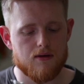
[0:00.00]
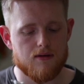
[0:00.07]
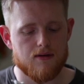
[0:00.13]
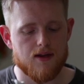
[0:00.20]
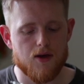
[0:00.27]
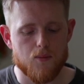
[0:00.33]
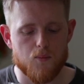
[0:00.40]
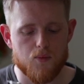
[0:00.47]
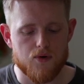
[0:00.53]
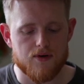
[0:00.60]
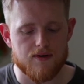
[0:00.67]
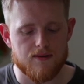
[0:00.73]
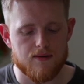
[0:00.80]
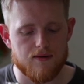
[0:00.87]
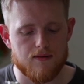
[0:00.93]
it would
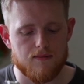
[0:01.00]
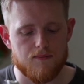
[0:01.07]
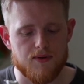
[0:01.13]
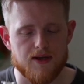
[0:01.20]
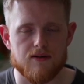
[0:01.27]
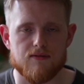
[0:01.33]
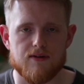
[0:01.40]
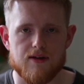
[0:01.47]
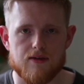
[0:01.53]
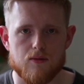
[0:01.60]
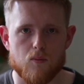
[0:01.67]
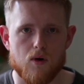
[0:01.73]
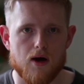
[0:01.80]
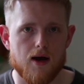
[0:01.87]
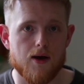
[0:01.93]
be a reason why
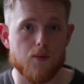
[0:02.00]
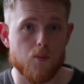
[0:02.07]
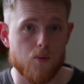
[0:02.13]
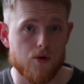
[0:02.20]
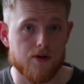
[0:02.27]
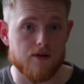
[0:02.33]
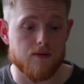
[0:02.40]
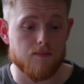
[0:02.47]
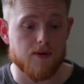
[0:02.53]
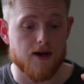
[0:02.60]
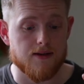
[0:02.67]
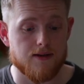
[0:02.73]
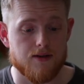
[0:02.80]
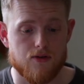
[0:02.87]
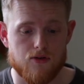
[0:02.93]
I wouldn't buy this
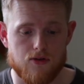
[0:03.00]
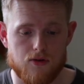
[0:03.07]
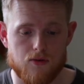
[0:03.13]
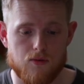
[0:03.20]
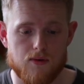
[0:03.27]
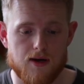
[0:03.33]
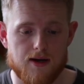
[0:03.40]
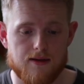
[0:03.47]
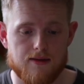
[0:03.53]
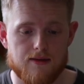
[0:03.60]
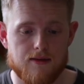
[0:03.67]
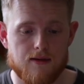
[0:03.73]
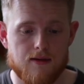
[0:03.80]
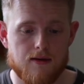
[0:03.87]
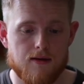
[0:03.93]
shoe as
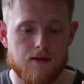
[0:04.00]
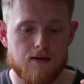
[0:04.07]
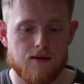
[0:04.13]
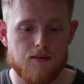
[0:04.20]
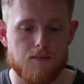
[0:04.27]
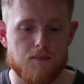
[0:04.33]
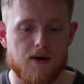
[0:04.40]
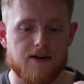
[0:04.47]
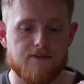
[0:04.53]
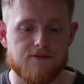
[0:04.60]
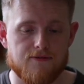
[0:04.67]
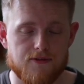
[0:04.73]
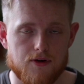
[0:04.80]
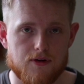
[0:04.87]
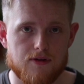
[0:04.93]
my
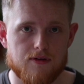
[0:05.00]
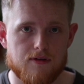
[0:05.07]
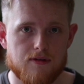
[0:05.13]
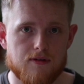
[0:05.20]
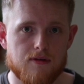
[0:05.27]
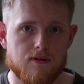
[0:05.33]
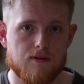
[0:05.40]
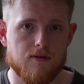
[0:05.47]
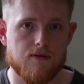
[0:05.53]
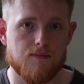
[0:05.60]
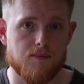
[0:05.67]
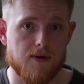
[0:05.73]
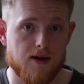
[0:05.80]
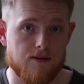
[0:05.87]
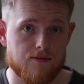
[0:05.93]
first
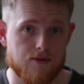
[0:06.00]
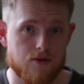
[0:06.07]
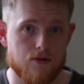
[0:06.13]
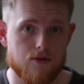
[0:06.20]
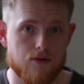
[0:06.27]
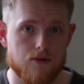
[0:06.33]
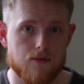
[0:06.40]
barefoot shoe.